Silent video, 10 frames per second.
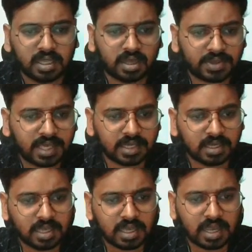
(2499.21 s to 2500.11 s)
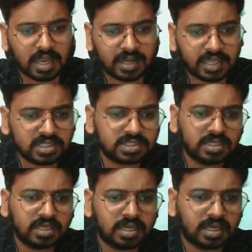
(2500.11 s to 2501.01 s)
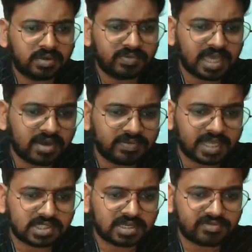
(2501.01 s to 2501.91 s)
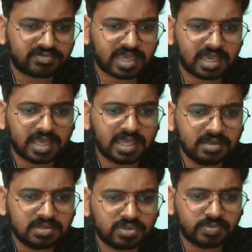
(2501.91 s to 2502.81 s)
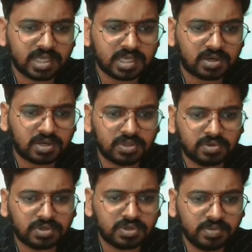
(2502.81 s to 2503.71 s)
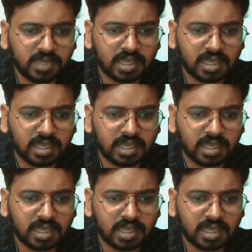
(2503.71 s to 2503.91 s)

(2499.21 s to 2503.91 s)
Okay, and next we have next of K again, so B equal to YouTube,